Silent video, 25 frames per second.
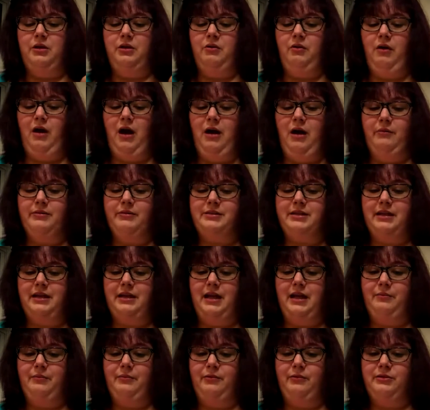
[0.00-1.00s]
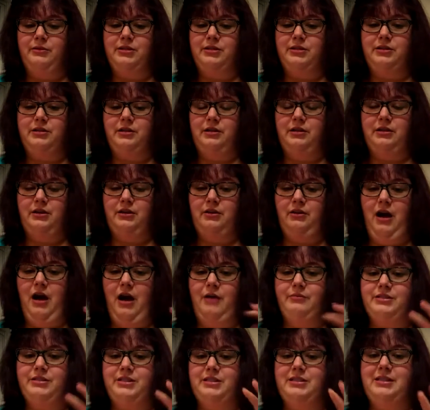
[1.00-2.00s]
you know, I was unable to, you know,
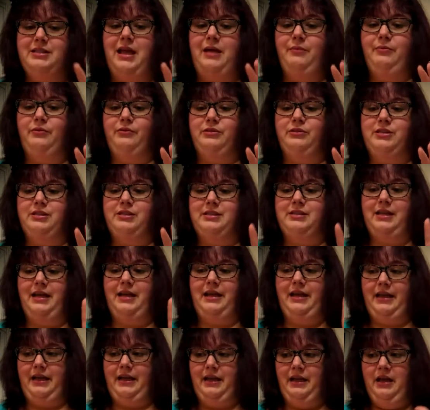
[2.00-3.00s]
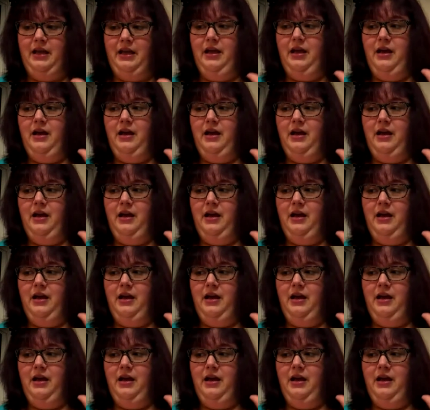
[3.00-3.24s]
I was just able to say,